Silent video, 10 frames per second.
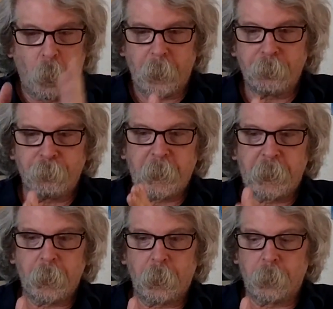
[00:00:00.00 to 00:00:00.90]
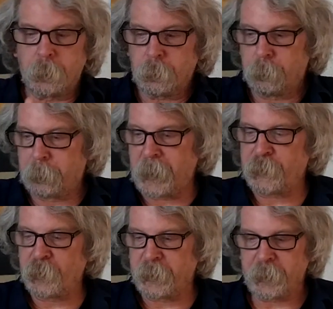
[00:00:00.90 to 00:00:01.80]
video
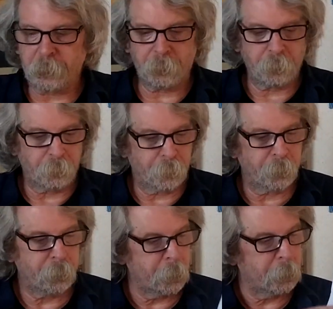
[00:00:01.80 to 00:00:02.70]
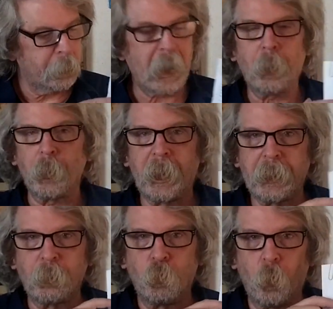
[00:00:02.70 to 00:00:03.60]
basically
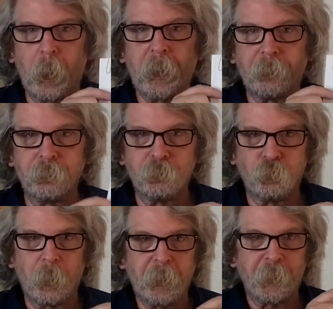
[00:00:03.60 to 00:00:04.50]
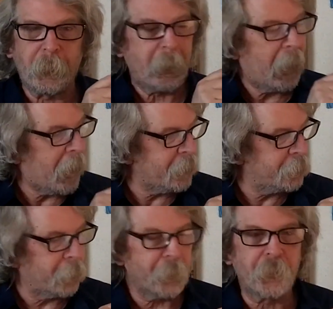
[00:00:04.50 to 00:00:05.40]
outlining what I've what has been added to
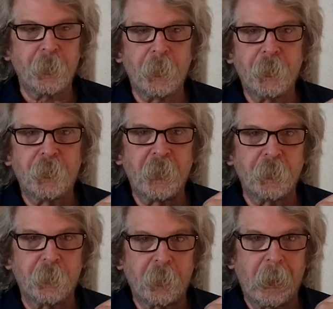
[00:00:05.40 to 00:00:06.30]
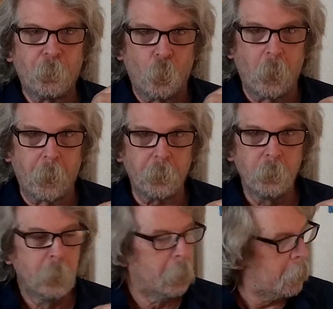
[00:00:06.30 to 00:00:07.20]
the series since game 1
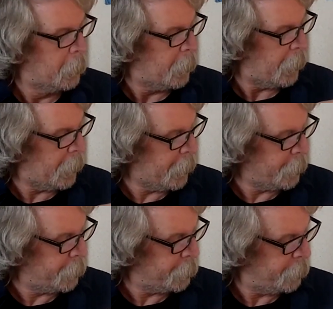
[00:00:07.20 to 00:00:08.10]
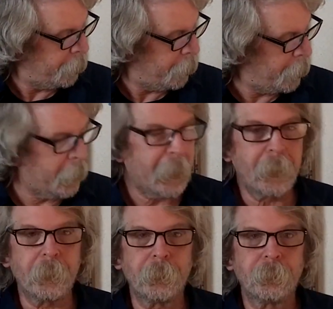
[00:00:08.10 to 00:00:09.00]
and
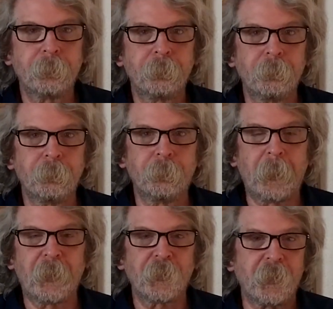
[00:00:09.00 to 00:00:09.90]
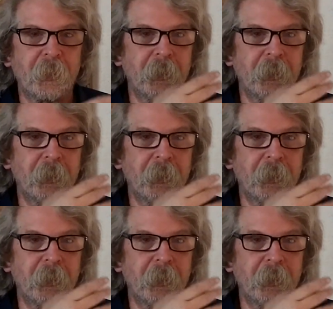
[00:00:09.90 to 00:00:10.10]
then basically